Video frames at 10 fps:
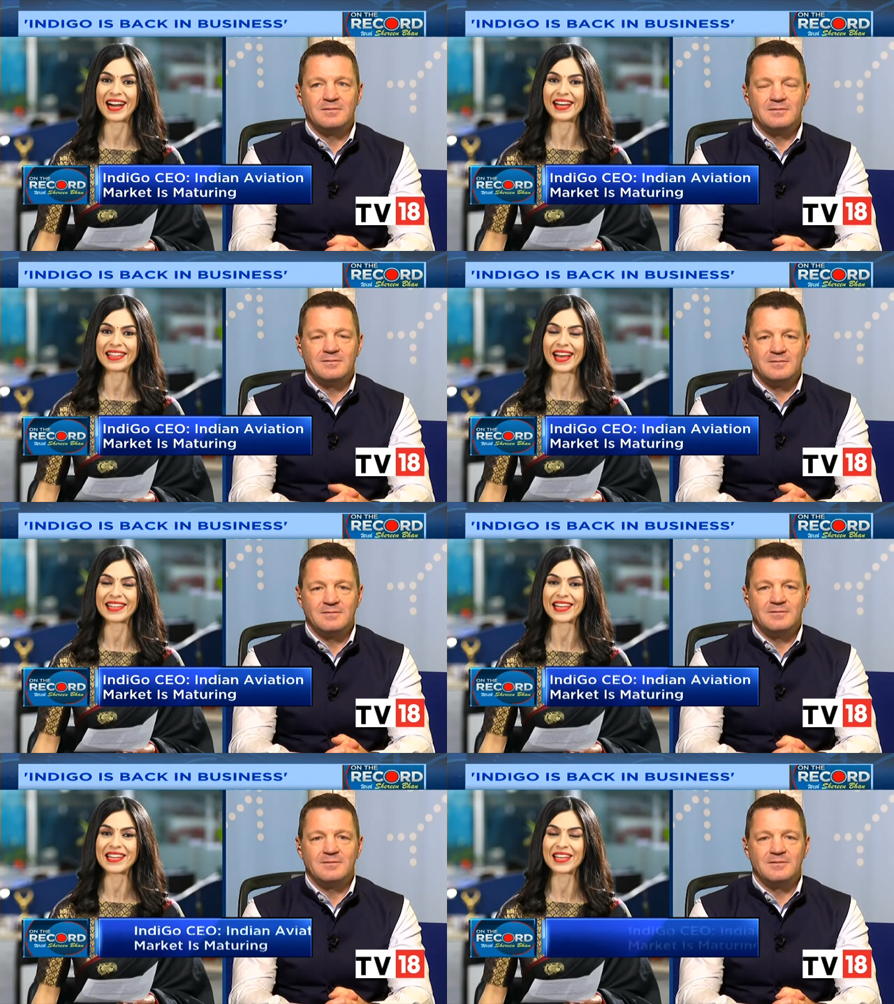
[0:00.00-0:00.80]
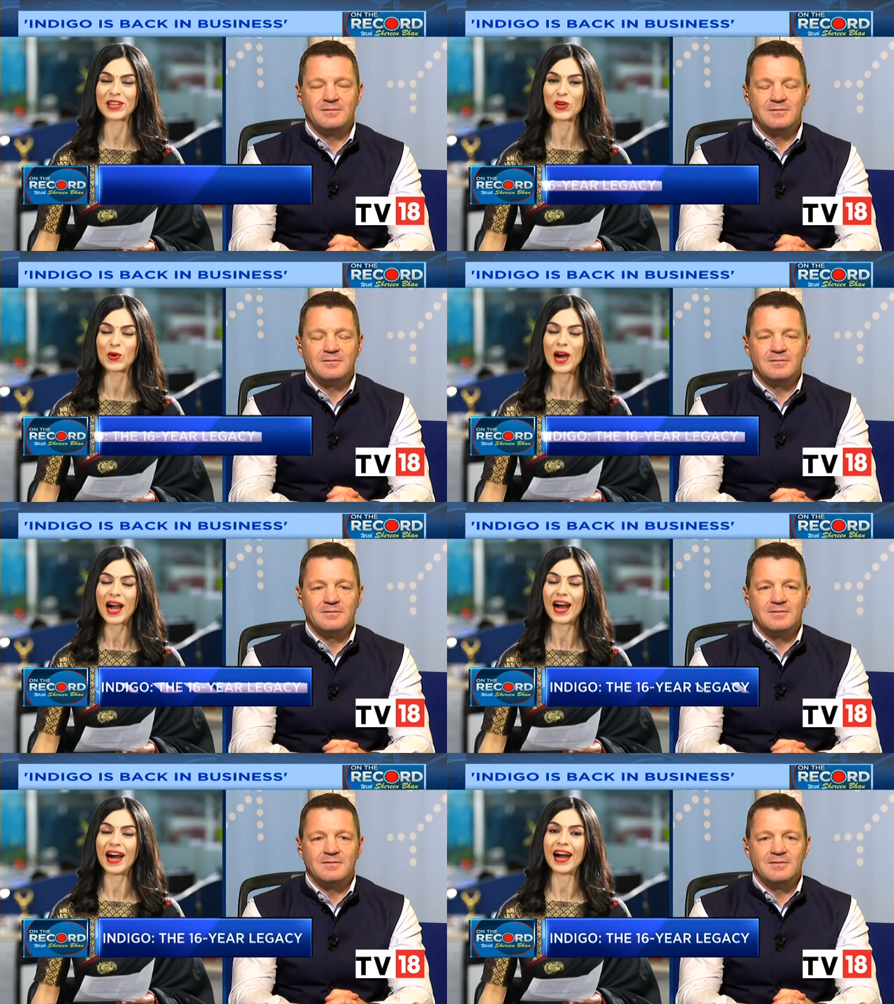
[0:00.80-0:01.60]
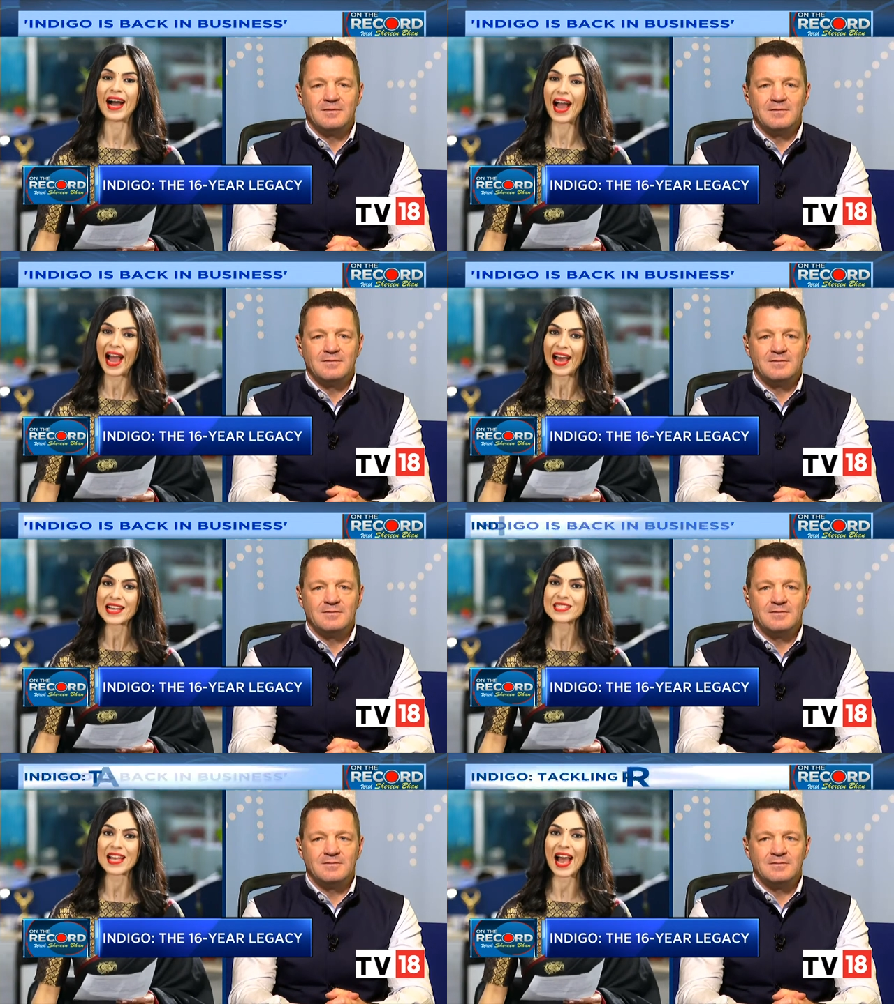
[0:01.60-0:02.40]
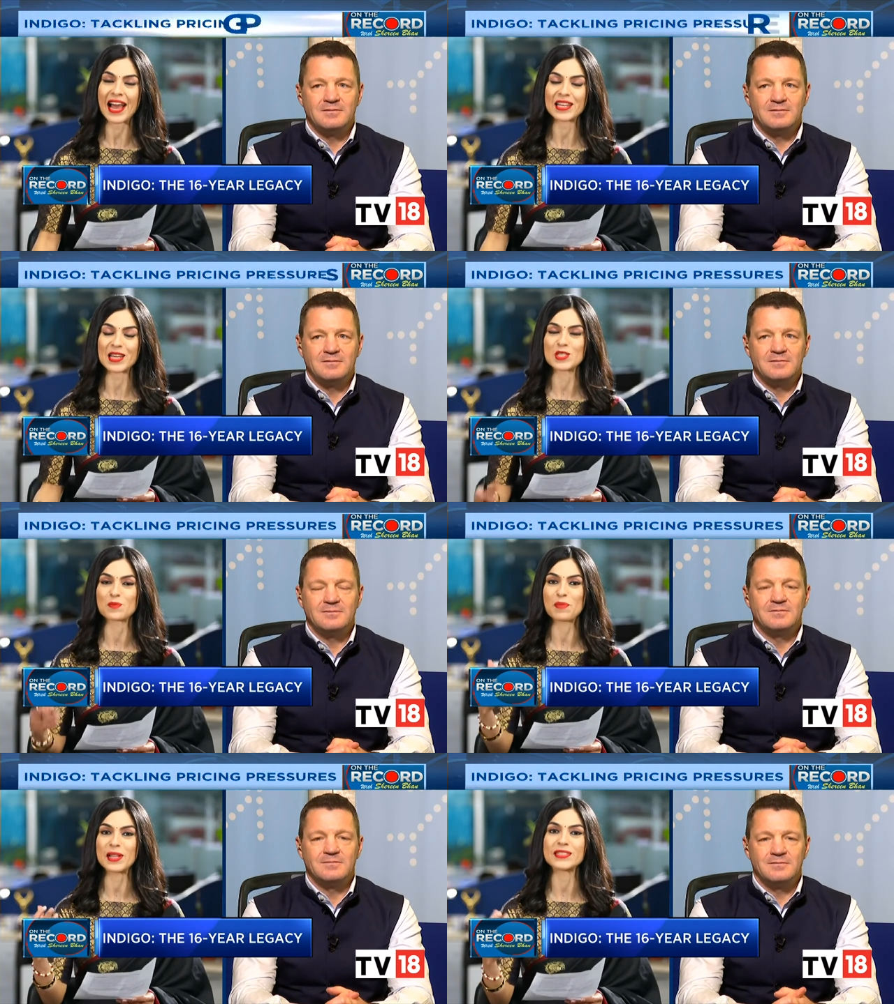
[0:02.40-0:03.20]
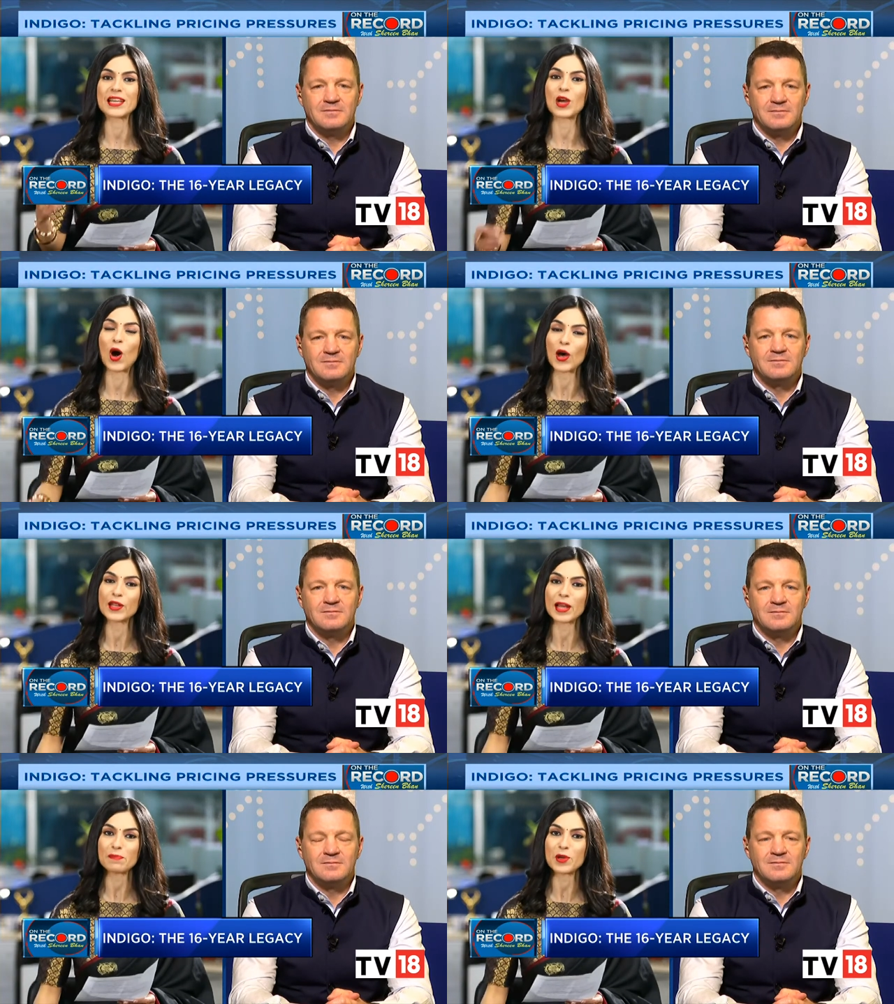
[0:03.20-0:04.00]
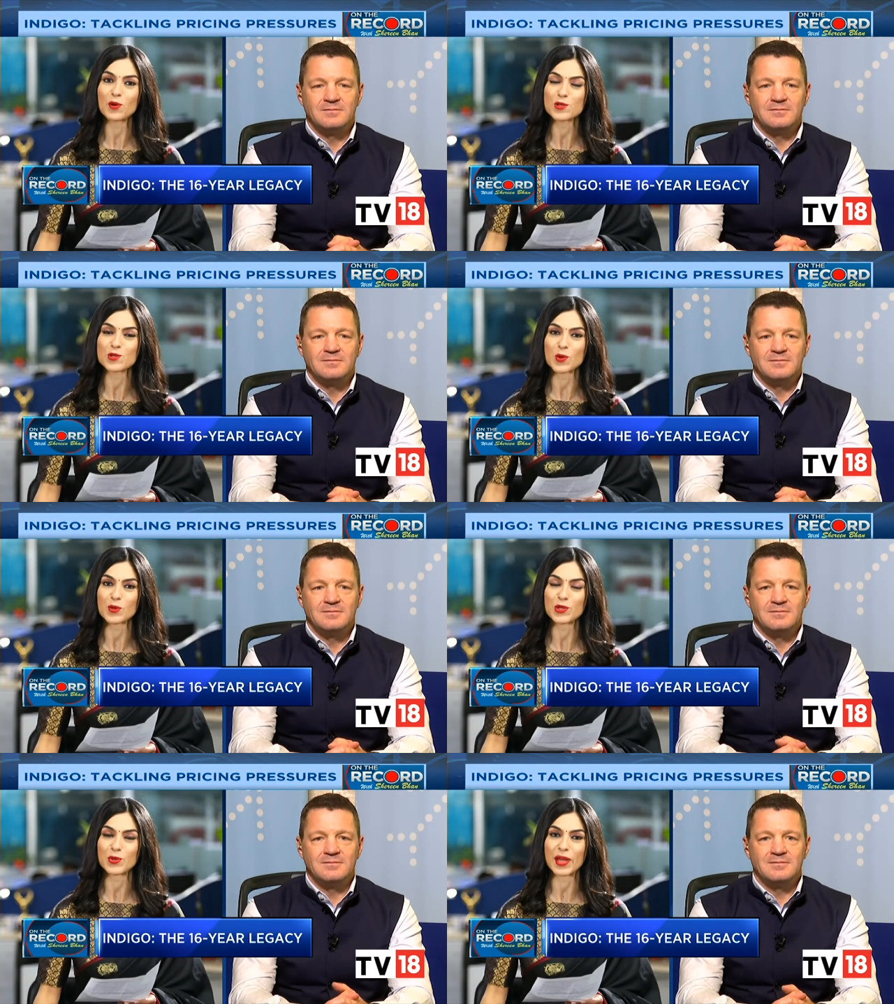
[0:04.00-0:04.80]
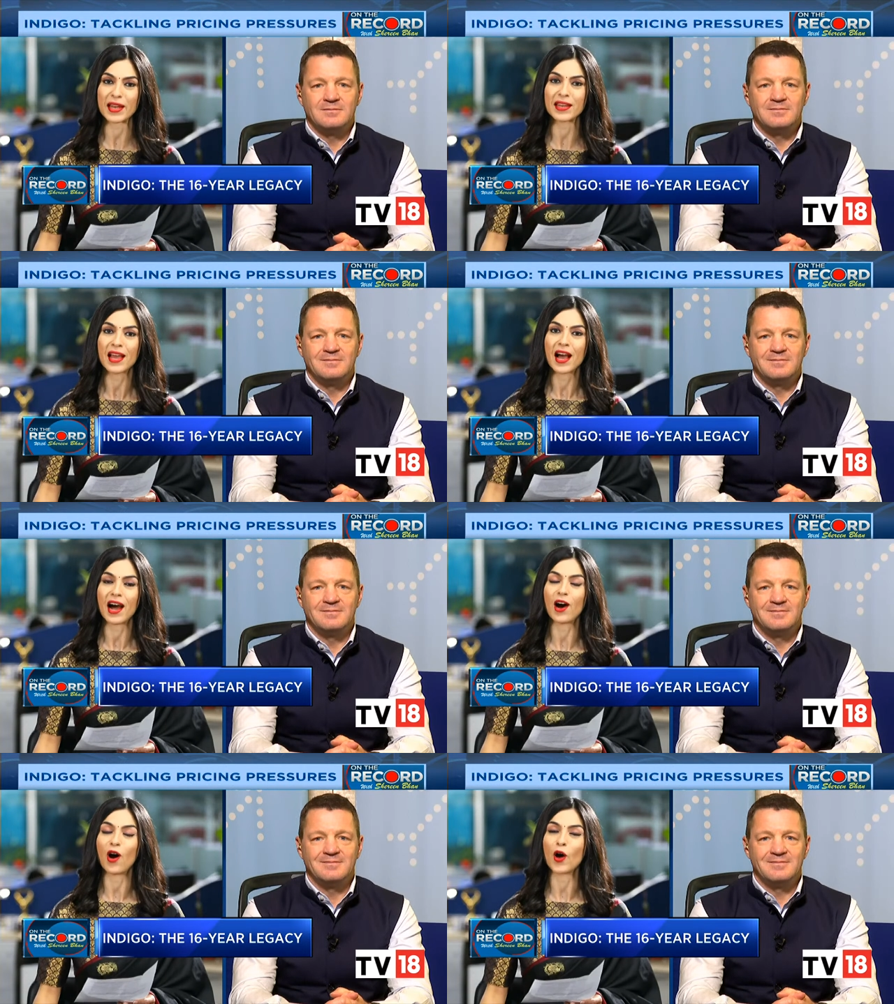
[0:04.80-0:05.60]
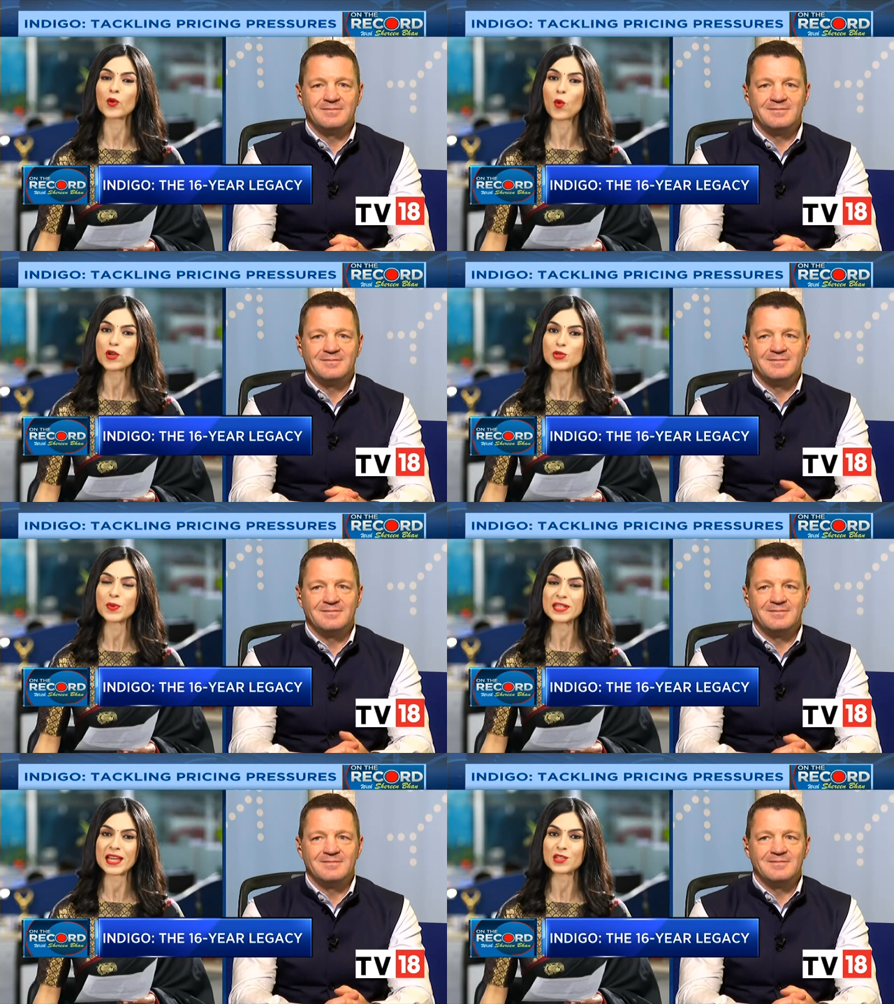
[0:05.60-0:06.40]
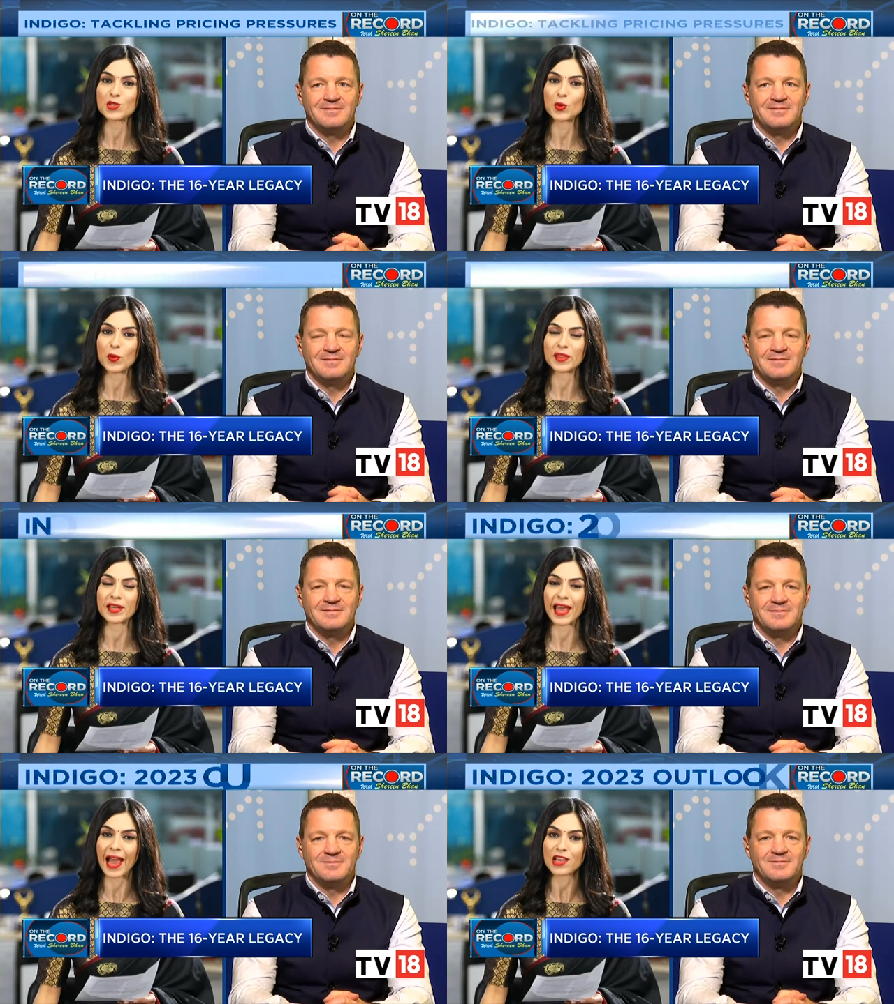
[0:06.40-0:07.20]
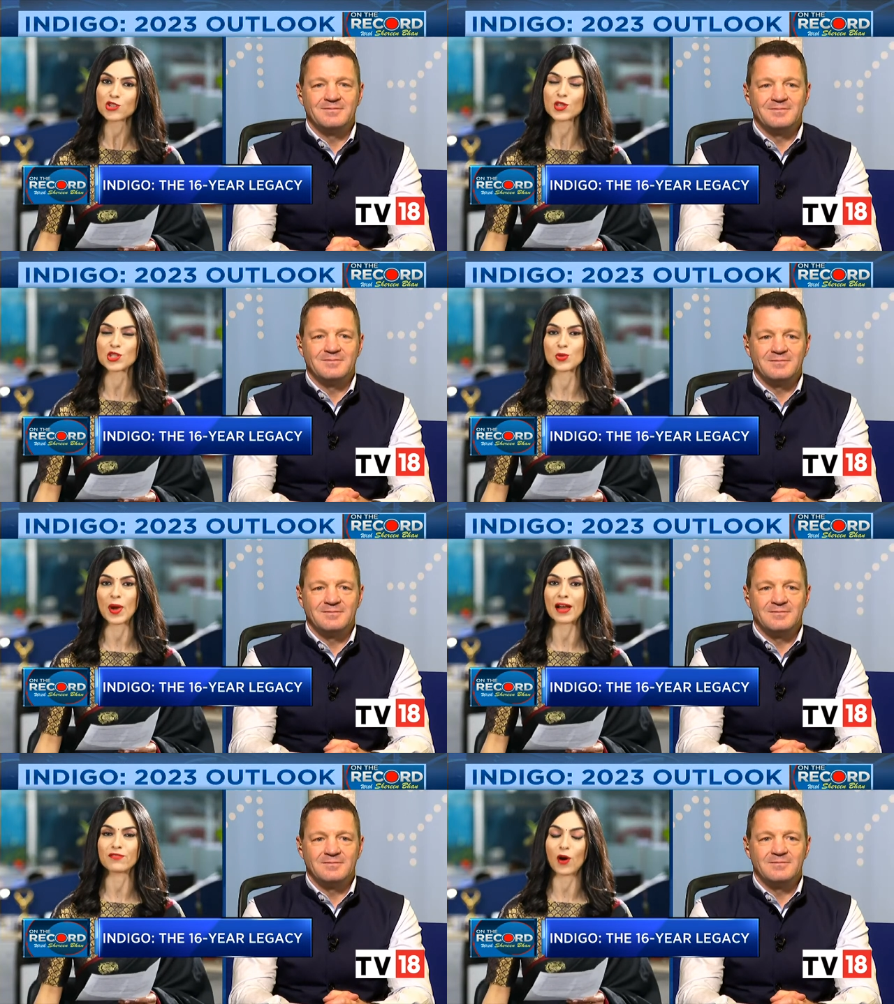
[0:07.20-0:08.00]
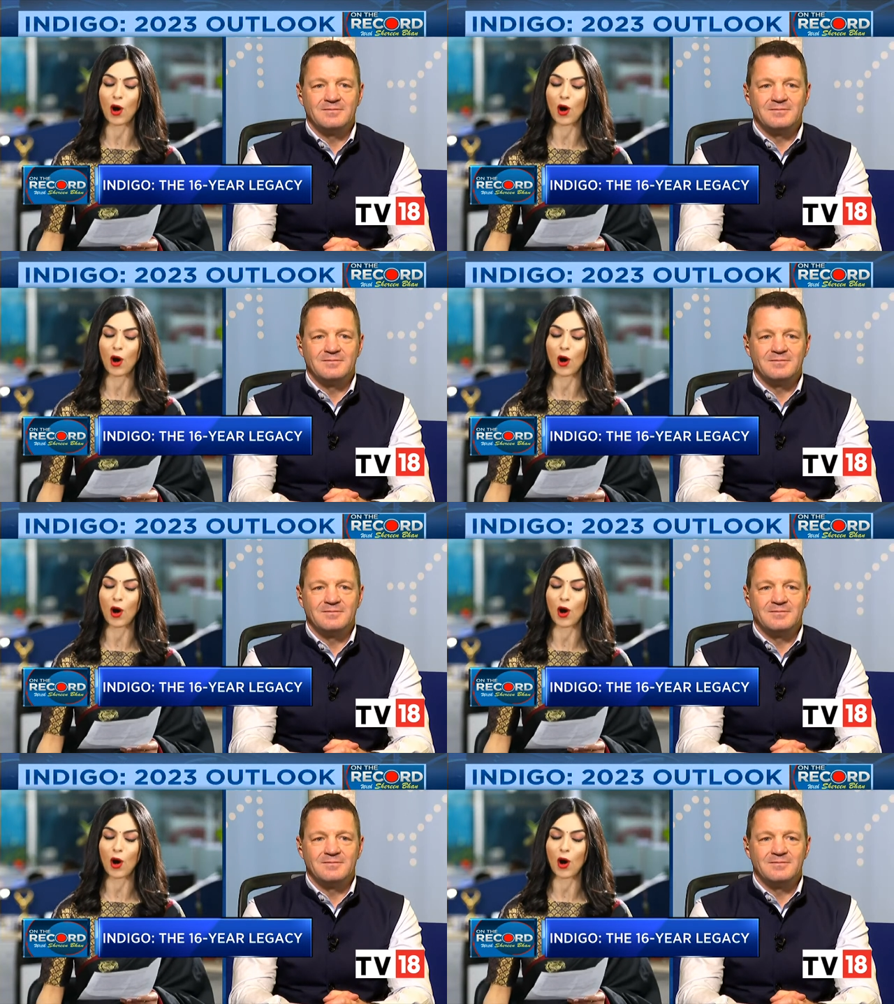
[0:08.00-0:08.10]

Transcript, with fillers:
Speaker 1: uh, that Indigo uh, has and is building on. Let me also talk to you then uh, on what you intend to do with the cash that you have